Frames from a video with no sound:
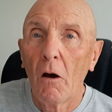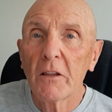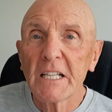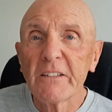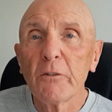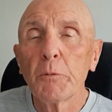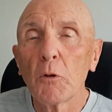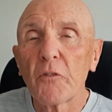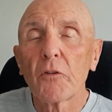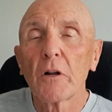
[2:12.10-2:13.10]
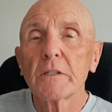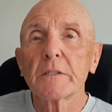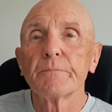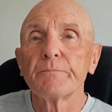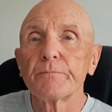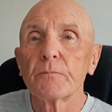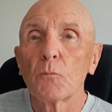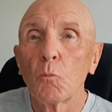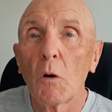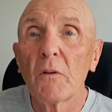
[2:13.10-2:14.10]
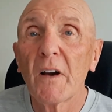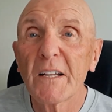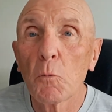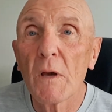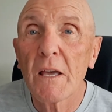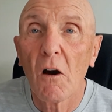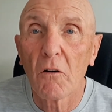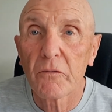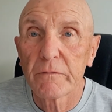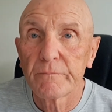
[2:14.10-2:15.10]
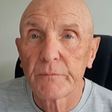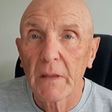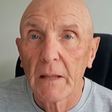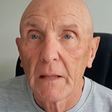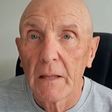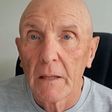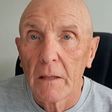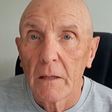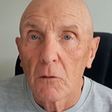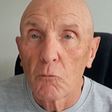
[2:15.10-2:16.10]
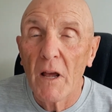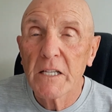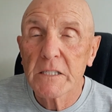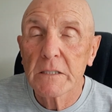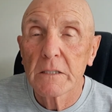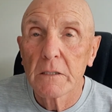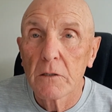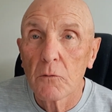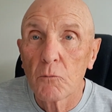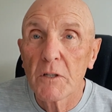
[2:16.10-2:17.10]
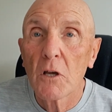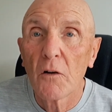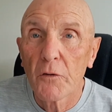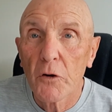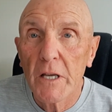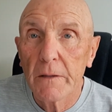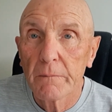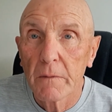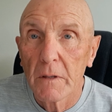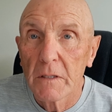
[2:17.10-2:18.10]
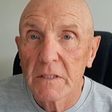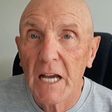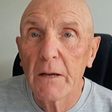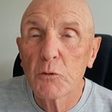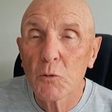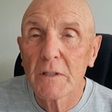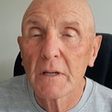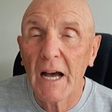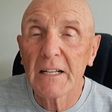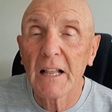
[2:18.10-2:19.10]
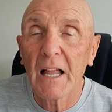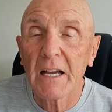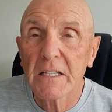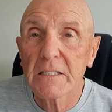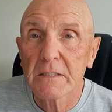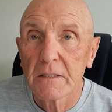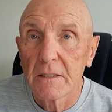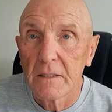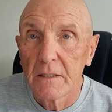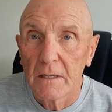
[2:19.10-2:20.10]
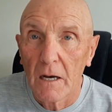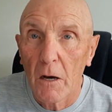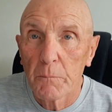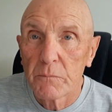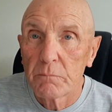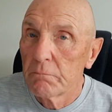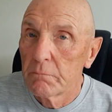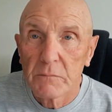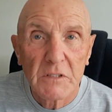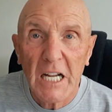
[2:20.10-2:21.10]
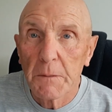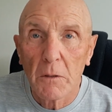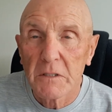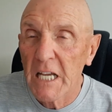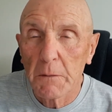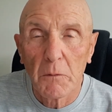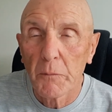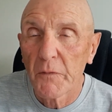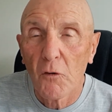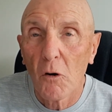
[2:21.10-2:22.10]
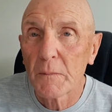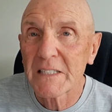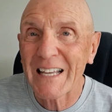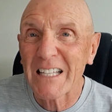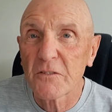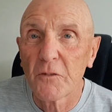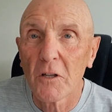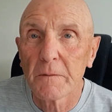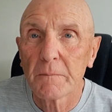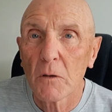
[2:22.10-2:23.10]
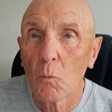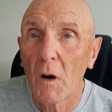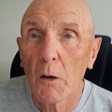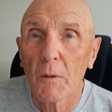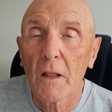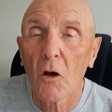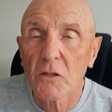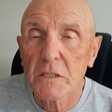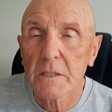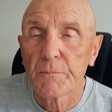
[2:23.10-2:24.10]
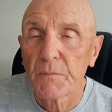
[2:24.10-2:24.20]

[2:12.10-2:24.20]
On the Liverpool front, well, we've had a week off. Rest, recovery, time to analyse our terrible performance against Fulham and why we lost,